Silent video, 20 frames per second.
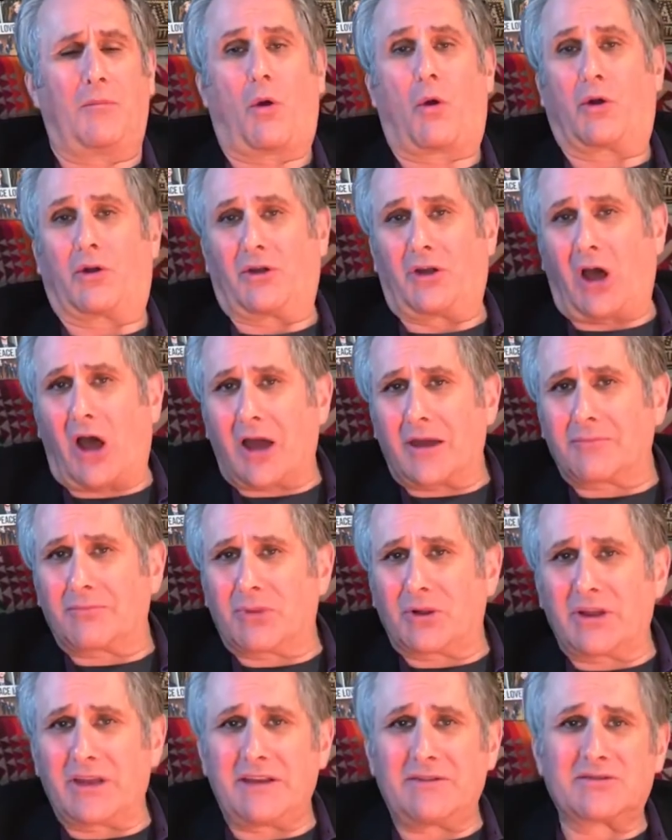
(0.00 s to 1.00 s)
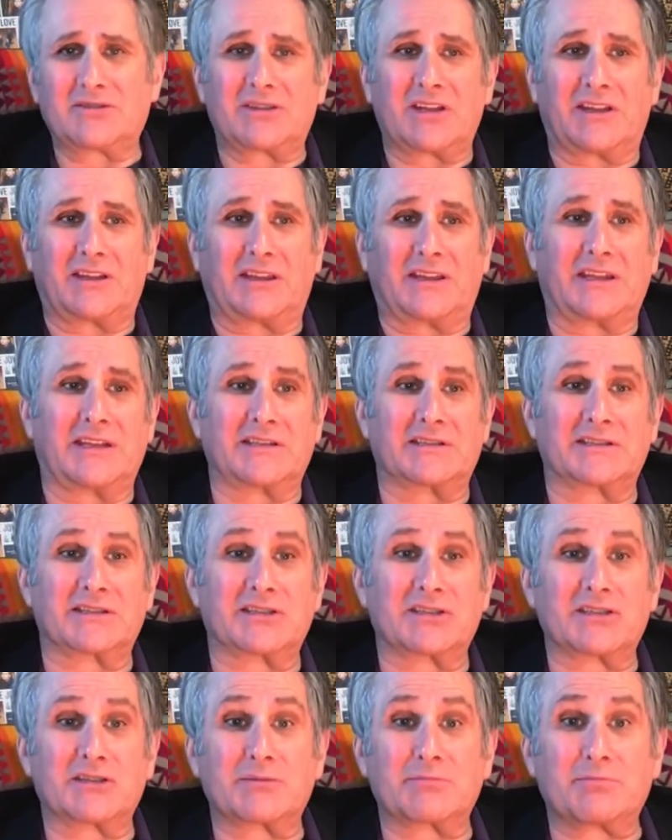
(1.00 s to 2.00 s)
or non-beliefs, that this
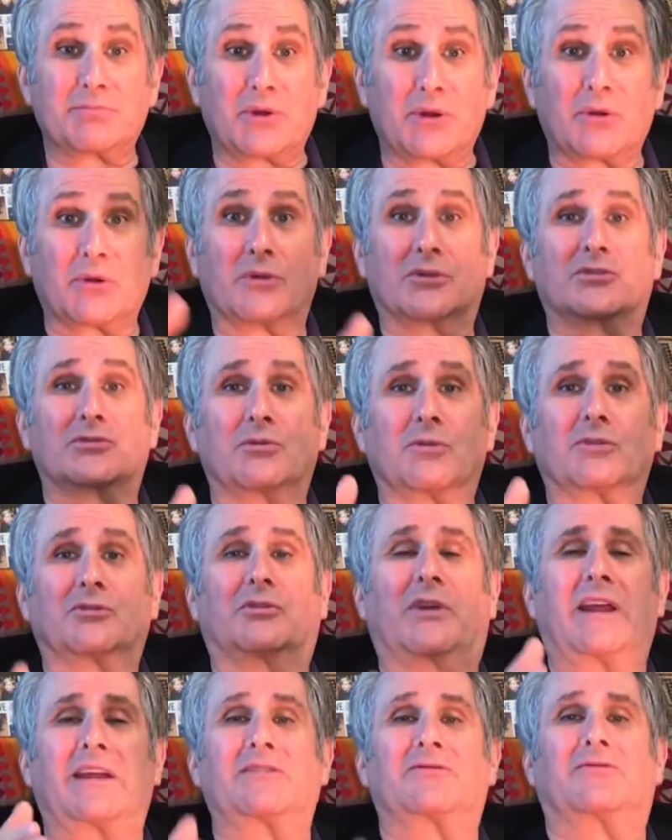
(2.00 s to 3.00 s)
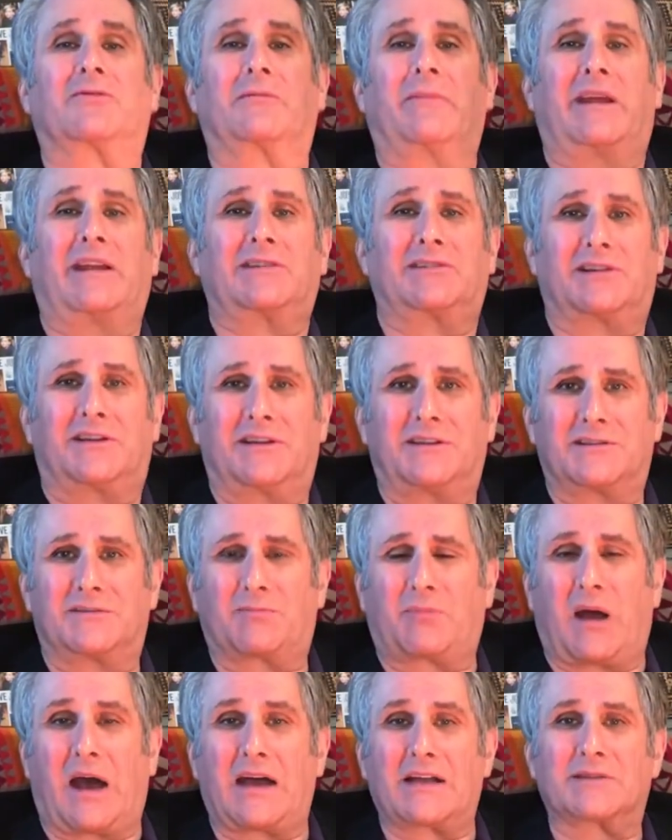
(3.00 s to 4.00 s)
spiritual transformation is
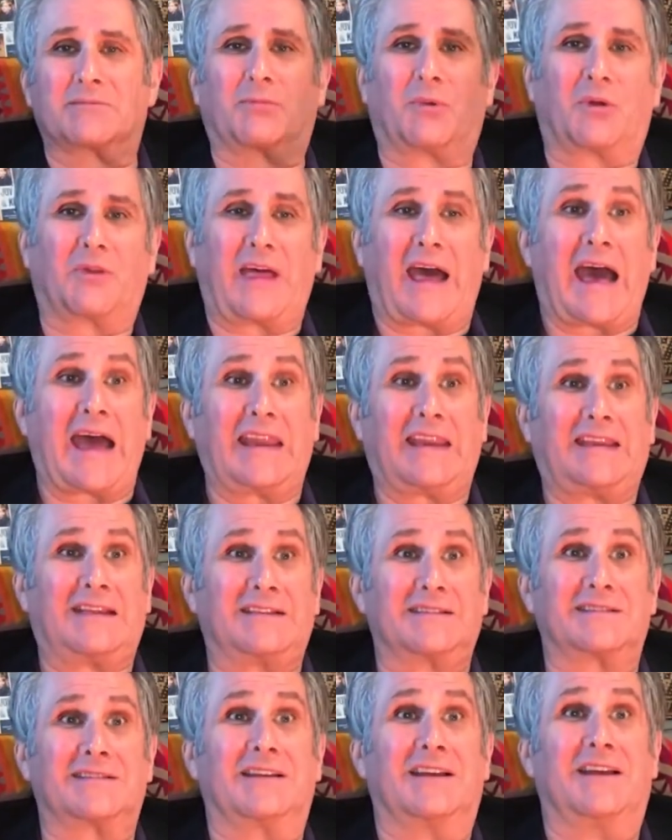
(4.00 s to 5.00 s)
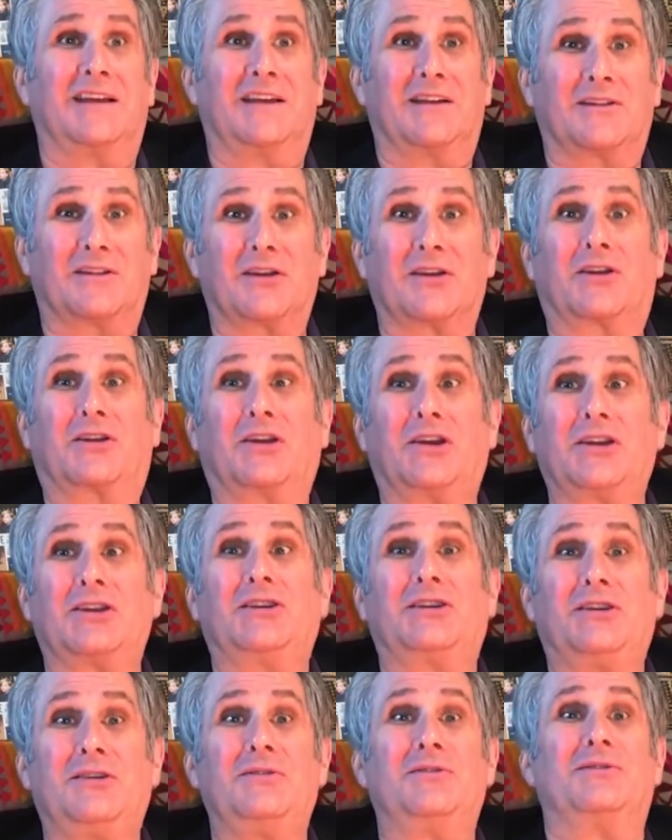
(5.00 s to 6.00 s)
possible. That is the good
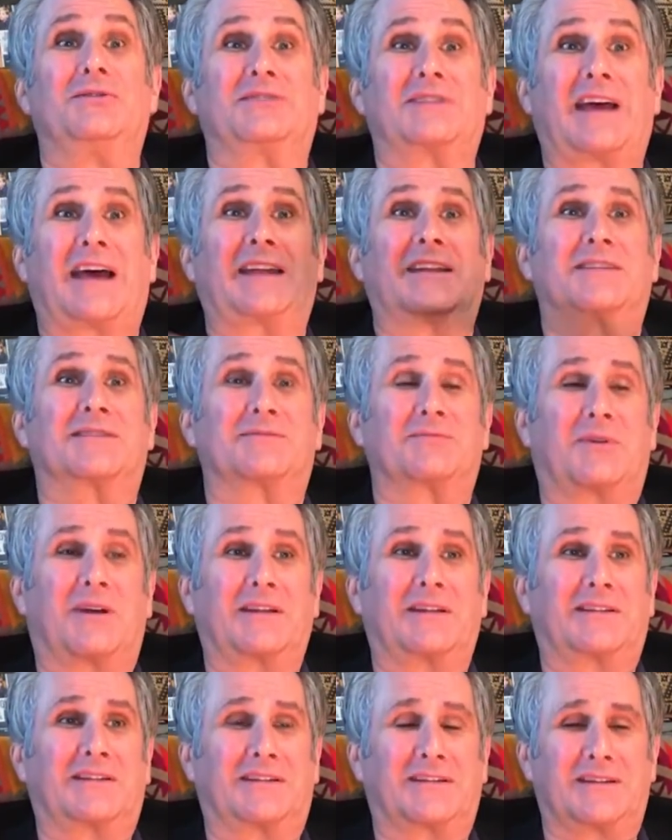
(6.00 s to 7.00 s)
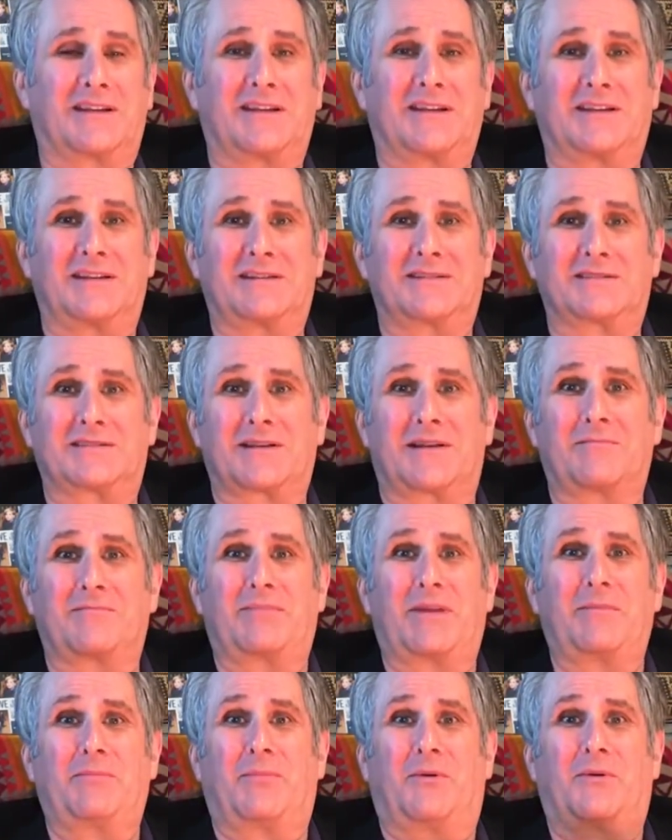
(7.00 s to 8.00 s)
news. That is what some
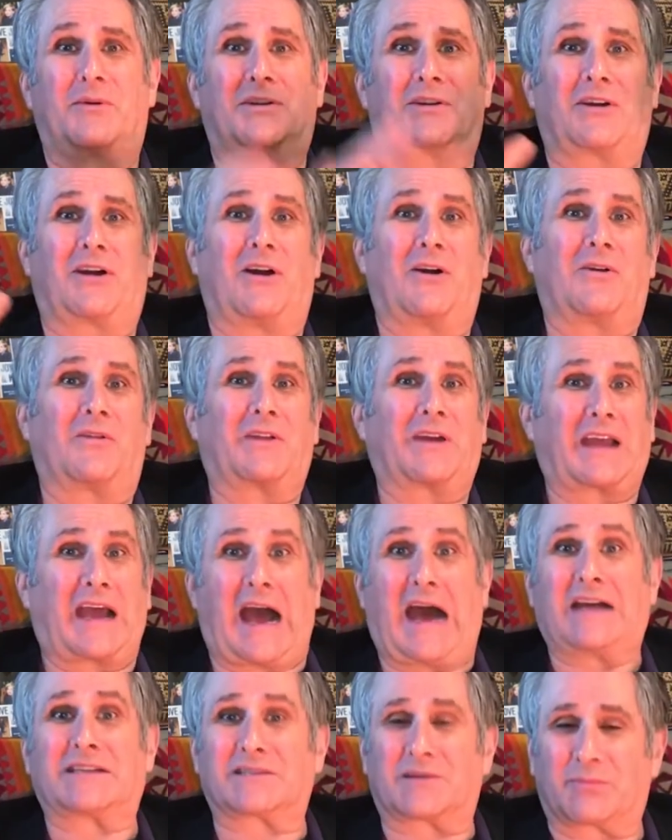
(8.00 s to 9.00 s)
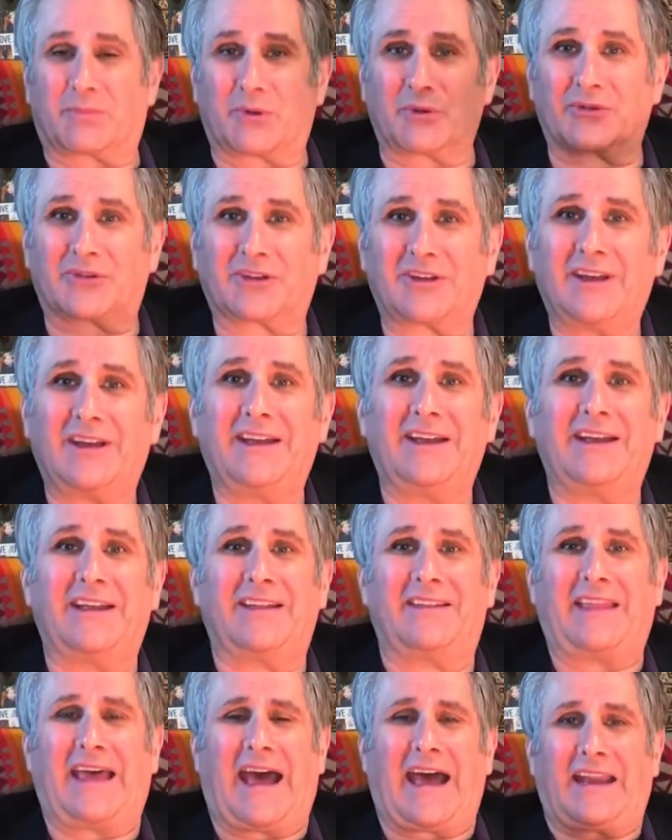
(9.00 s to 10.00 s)
people would call the Gospels.
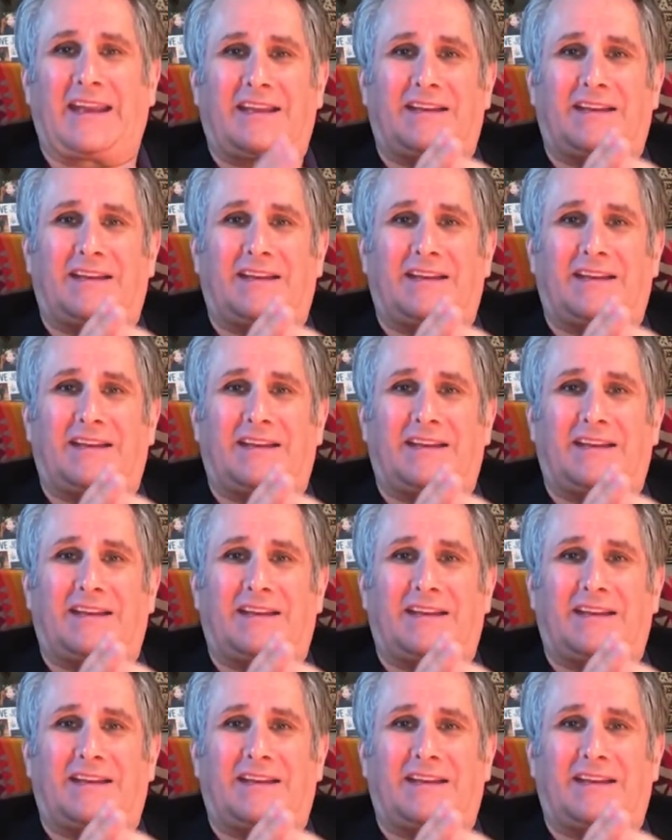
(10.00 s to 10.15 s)
That